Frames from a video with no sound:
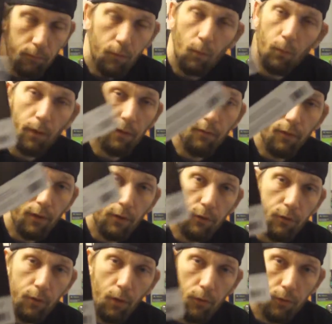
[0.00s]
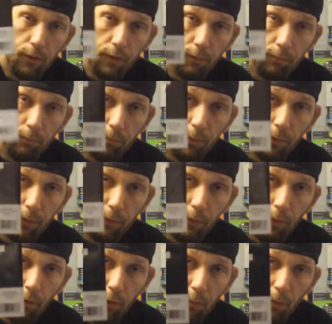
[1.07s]
don't worry, I already used the code, so you can look at the
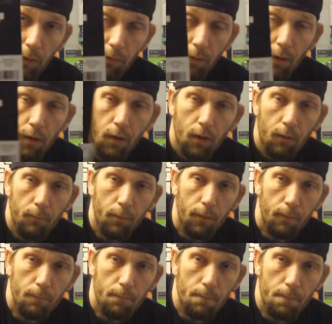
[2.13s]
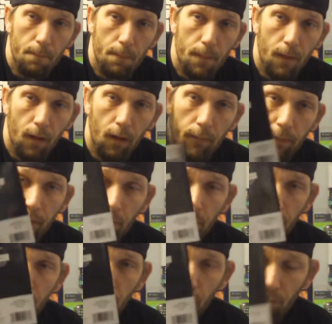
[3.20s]
code all you want. But they come
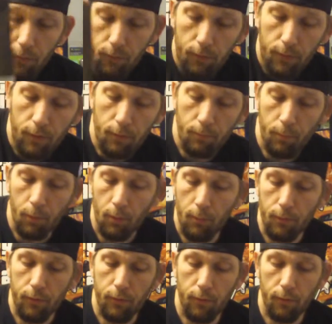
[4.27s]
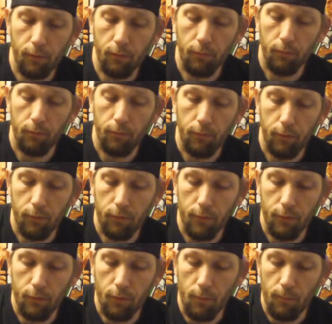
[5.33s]
with codes, and you can put them into your
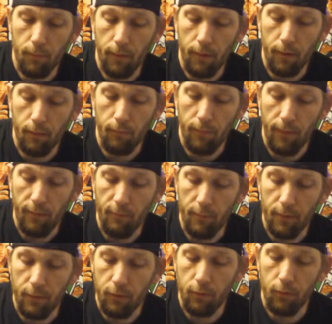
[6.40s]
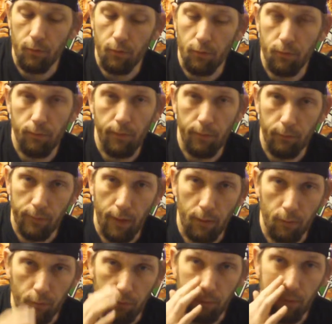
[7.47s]
system, and if they haven't been used, they'll
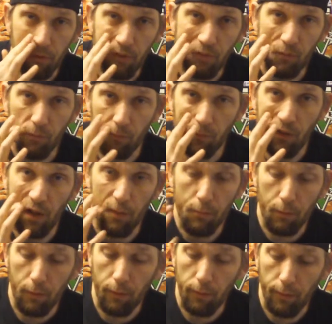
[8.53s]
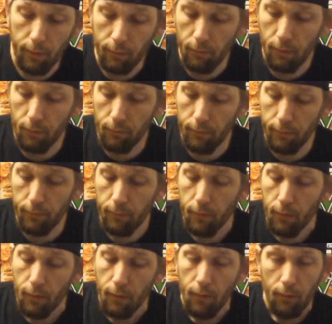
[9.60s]
download to your library. And luckily,
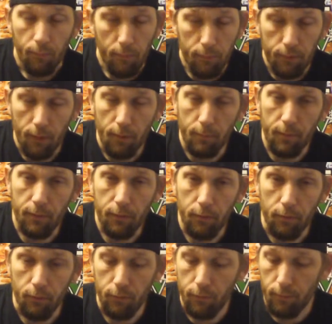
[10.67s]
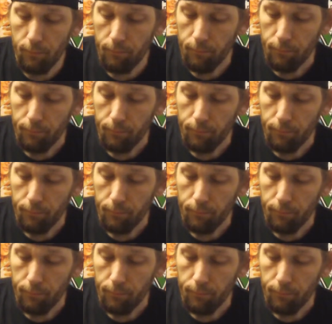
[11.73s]
this hadn't been used,